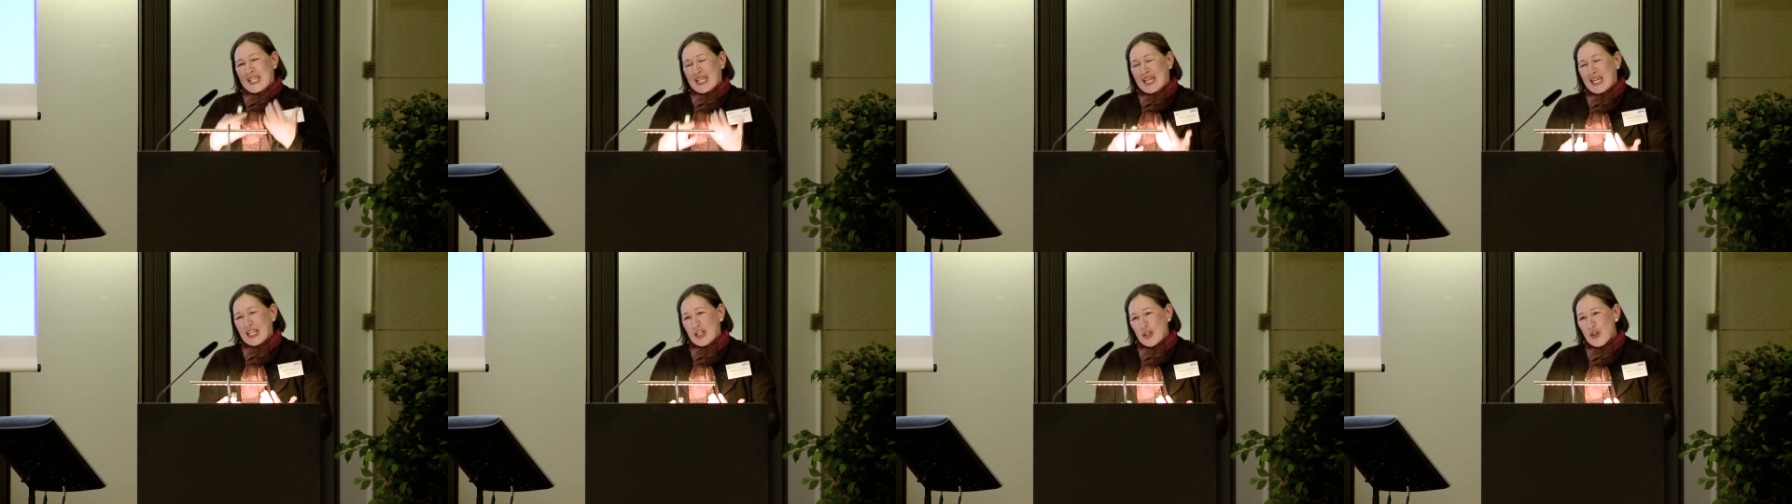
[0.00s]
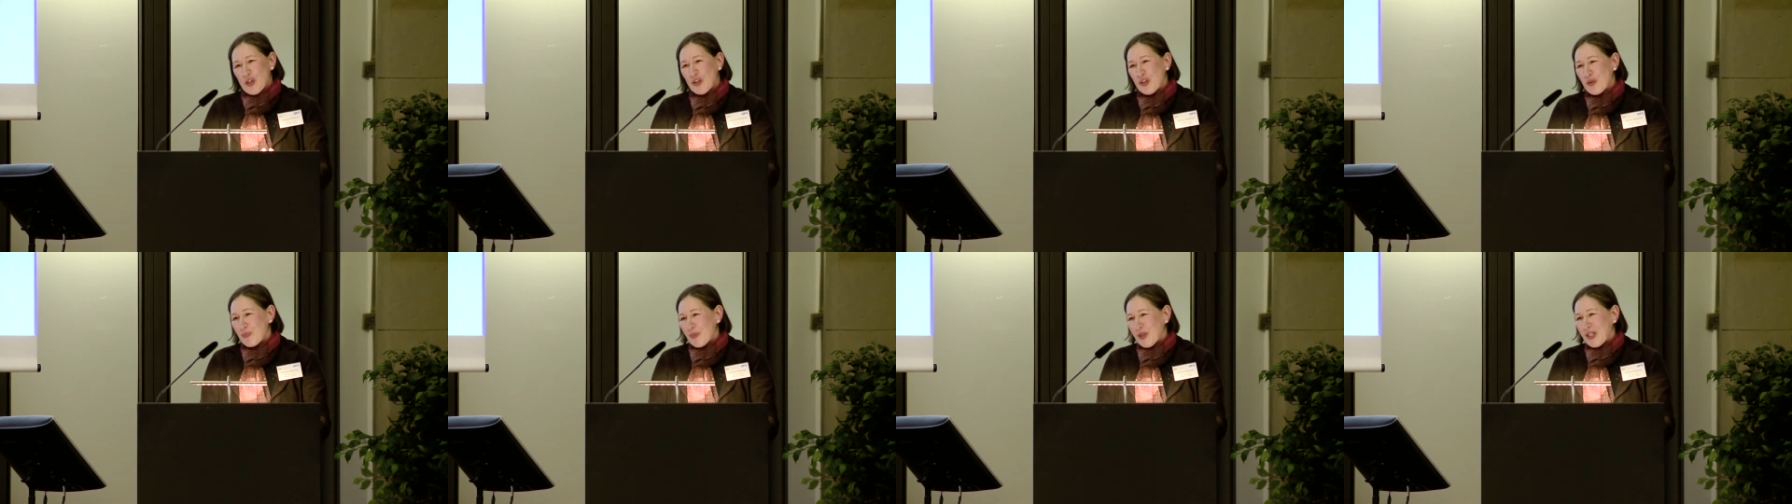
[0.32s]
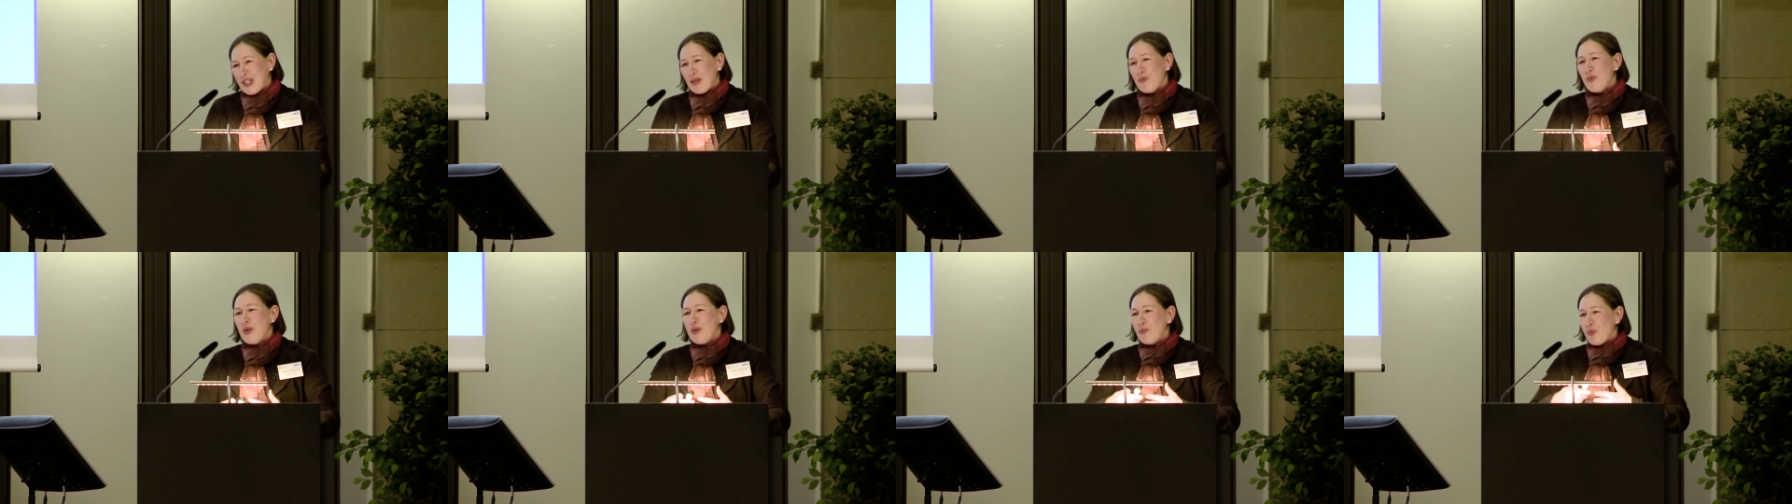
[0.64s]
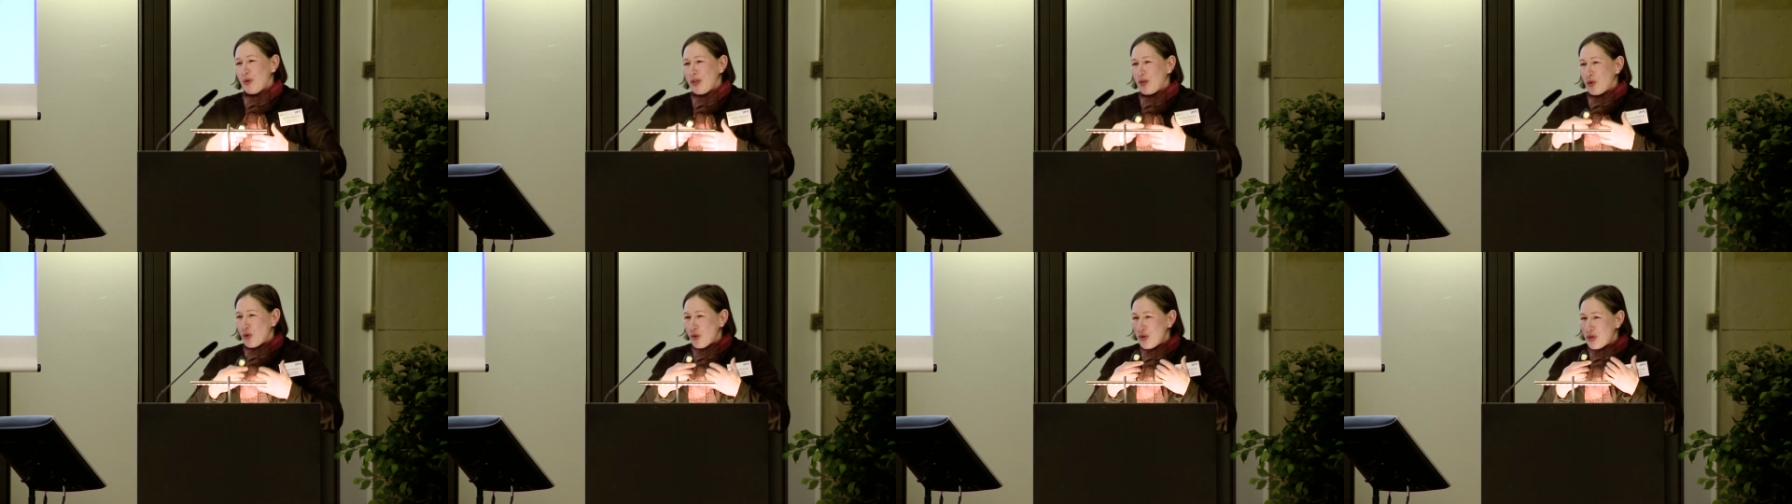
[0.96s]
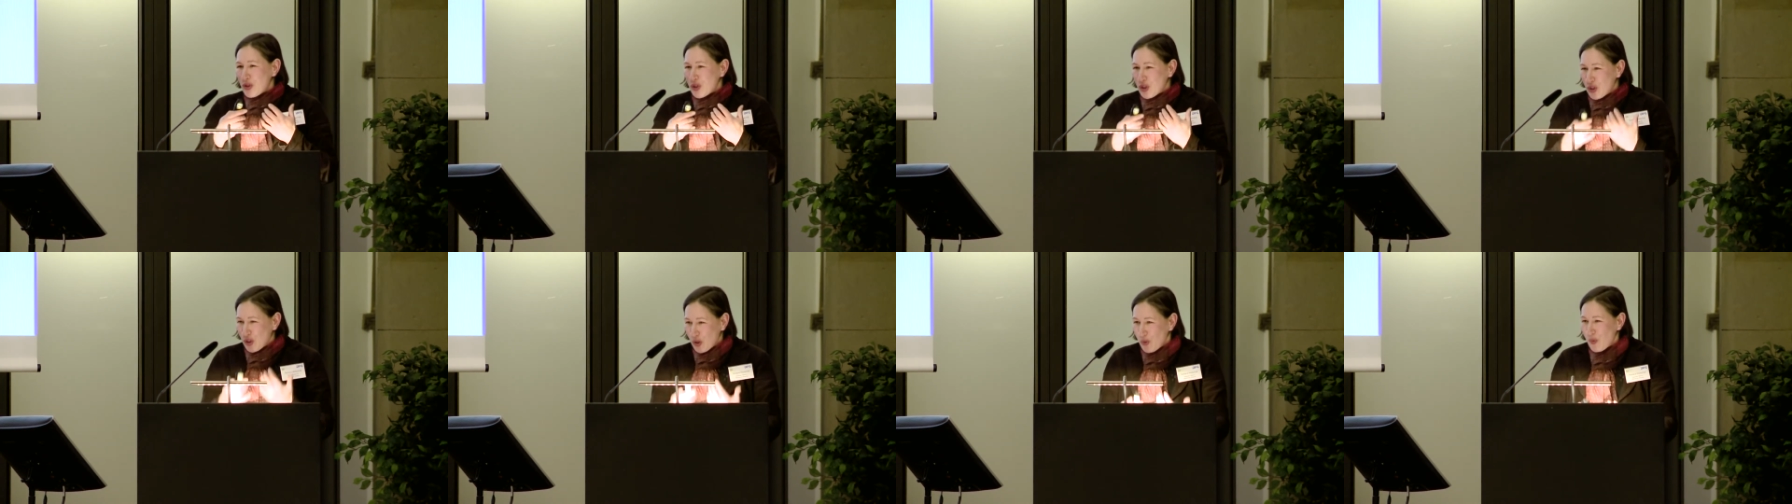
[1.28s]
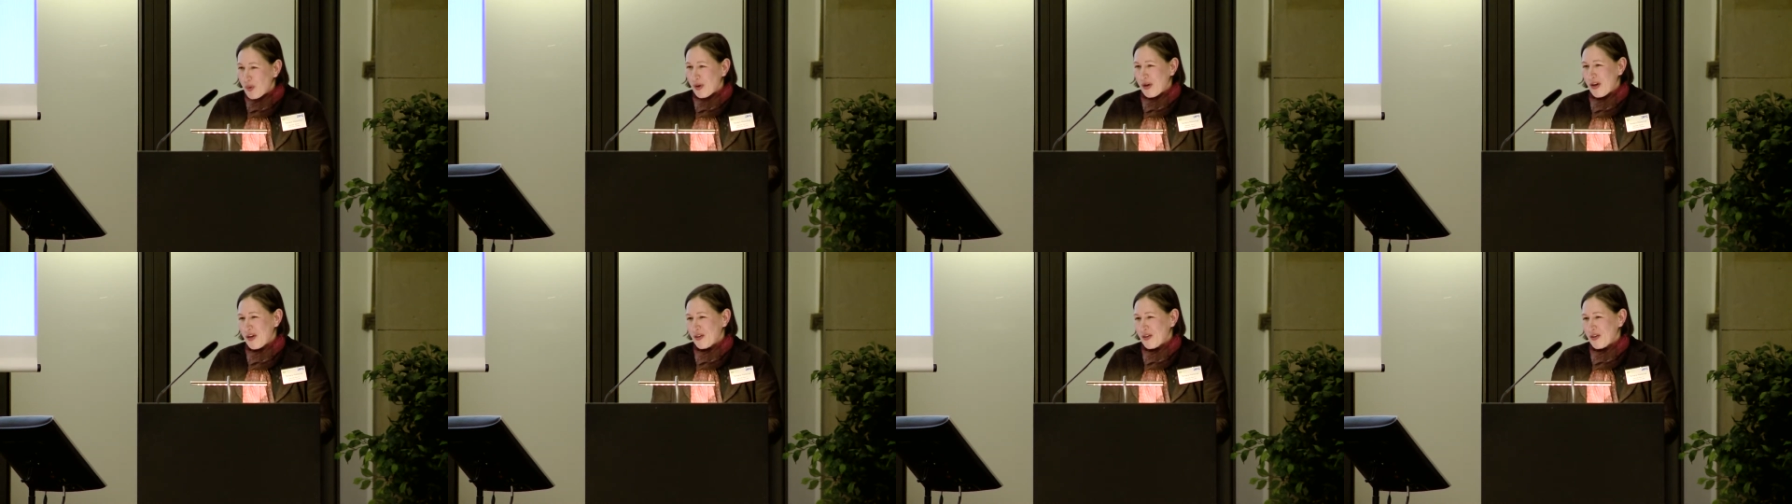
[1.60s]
and ultimately we, we couldn't do a